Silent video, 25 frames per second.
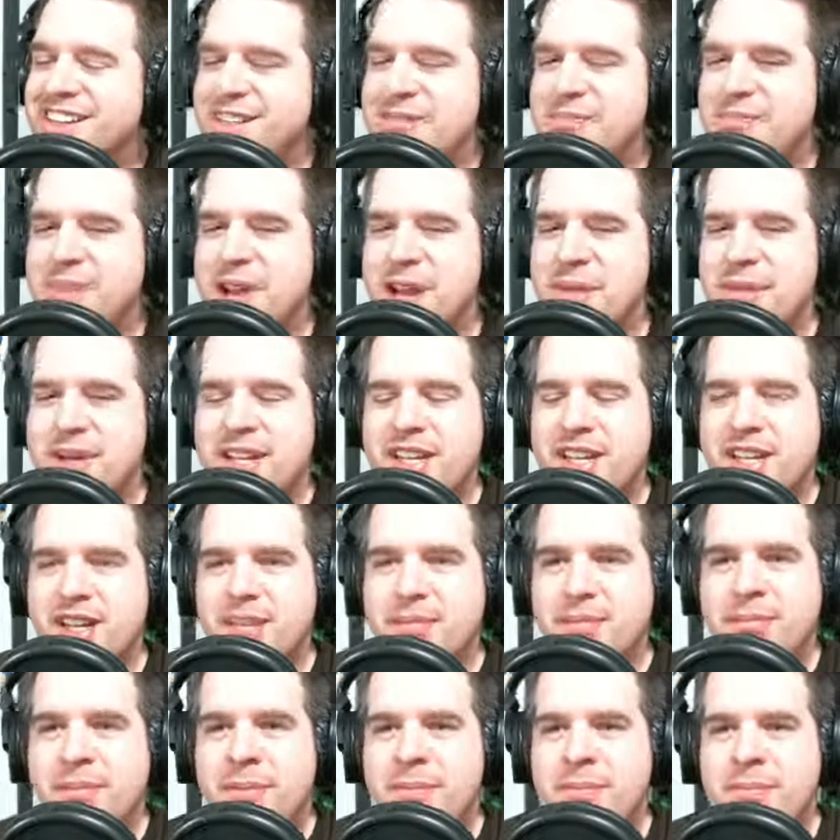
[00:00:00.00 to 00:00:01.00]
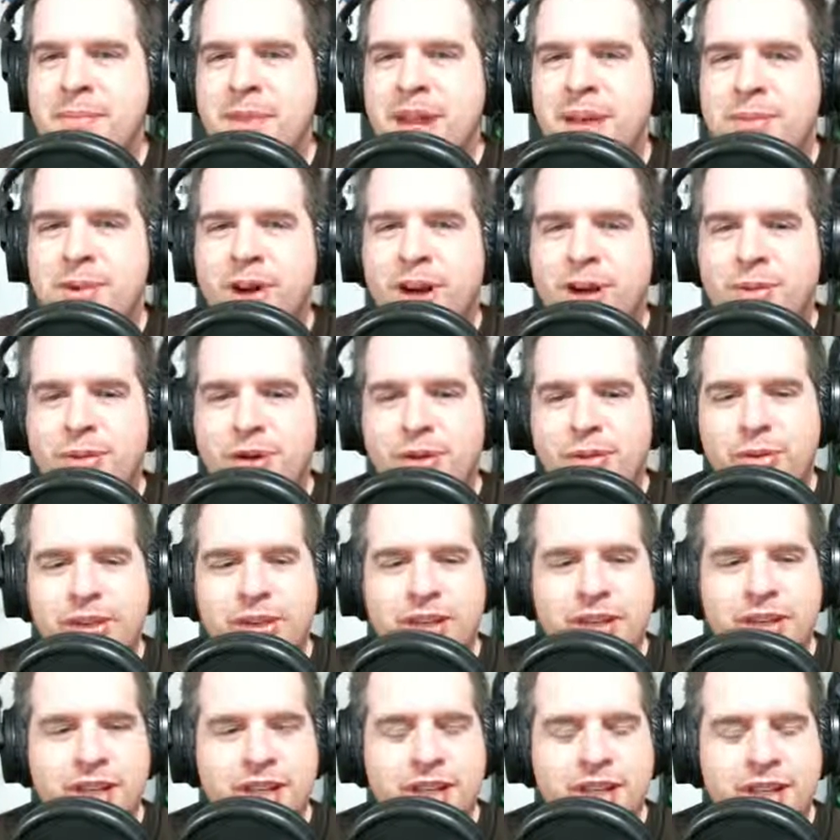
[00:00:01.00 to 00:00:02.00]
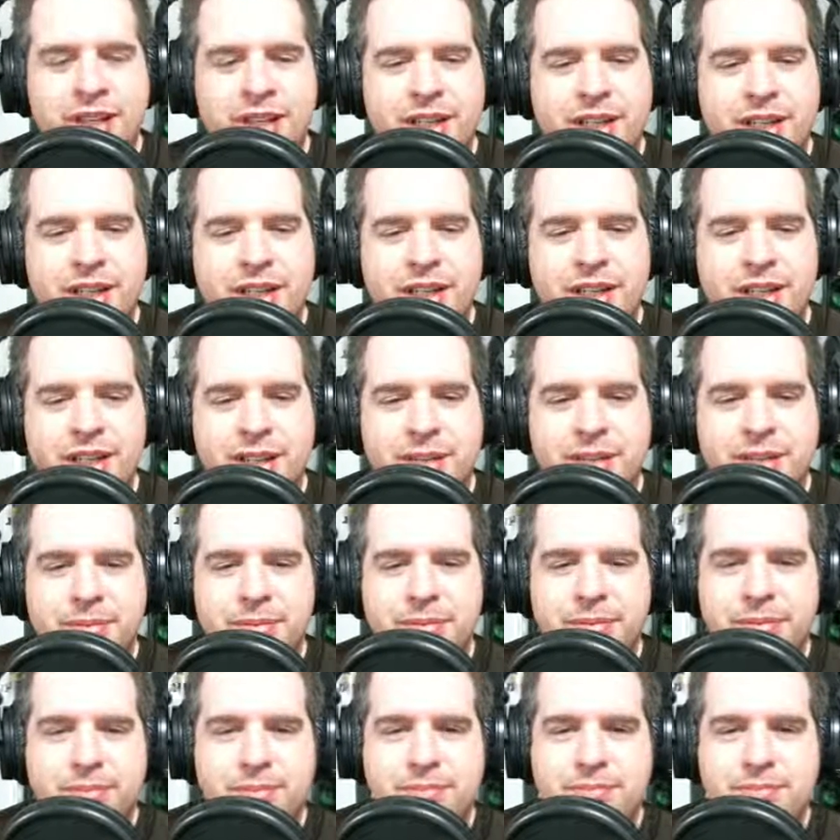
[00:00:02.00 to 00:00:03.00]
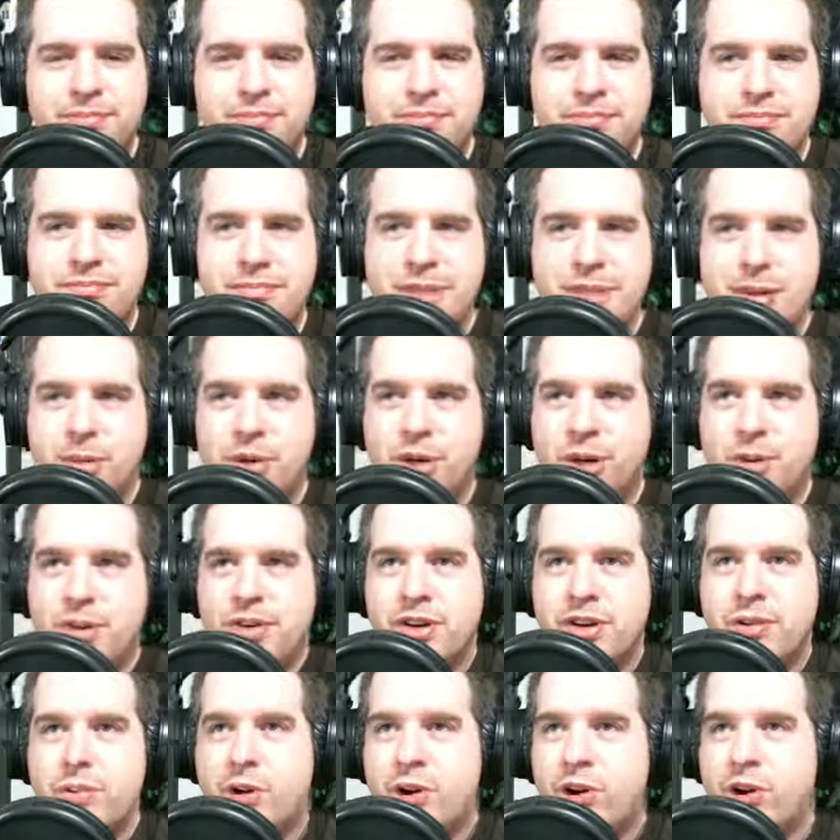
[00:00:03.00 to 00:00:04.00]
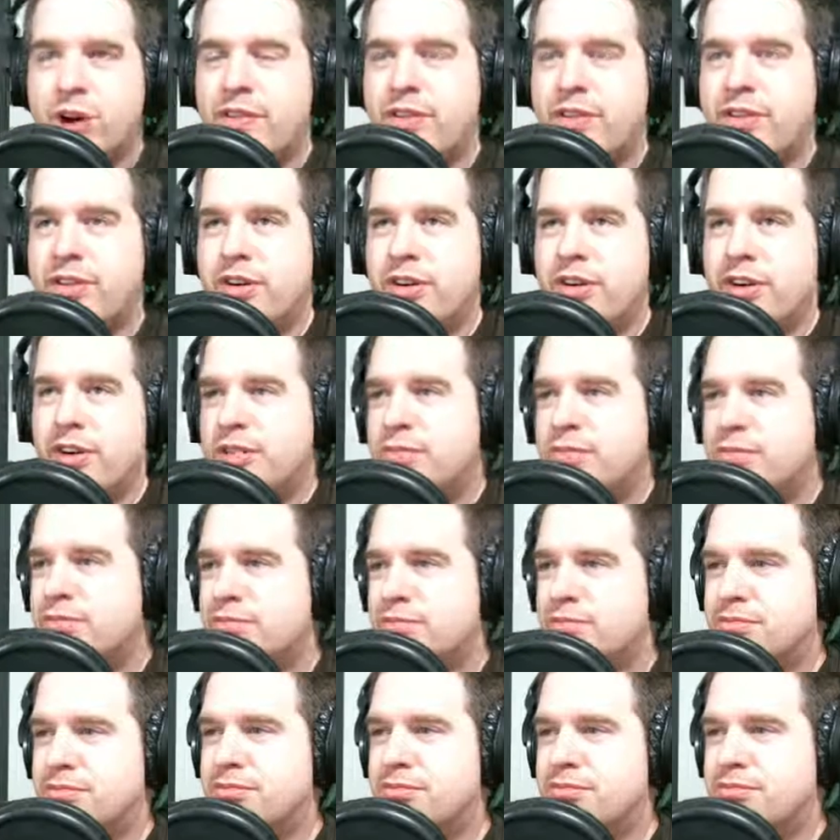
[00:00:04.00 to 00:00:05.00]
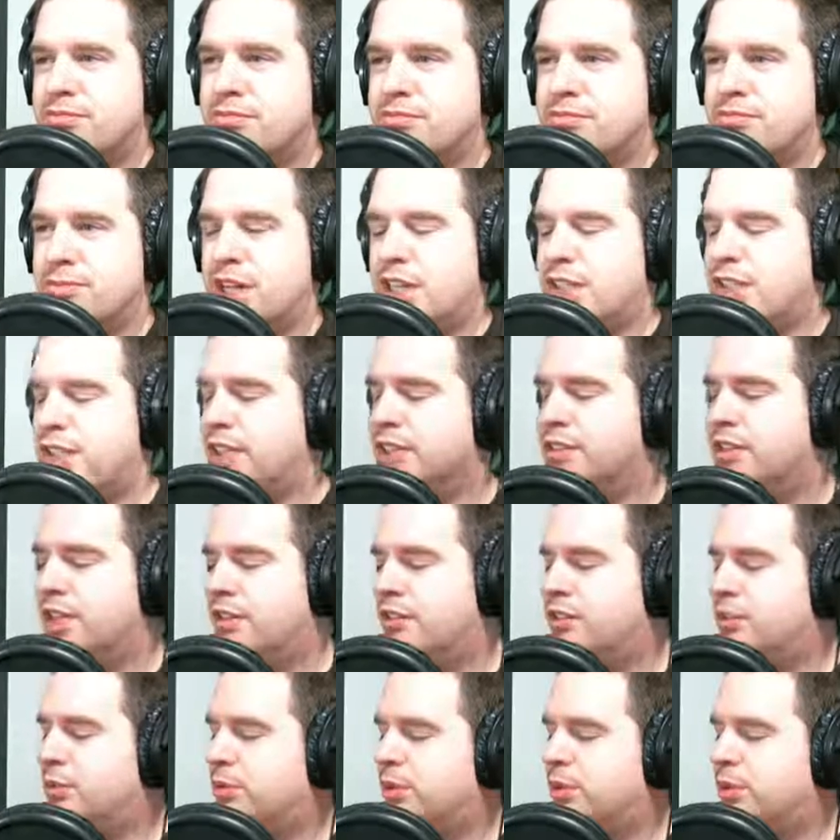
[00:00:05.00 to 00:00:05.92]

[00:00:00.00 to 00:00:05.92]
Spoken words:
maybe I'll come over maybe I'll come over tomorrow after Tasha gets off of work.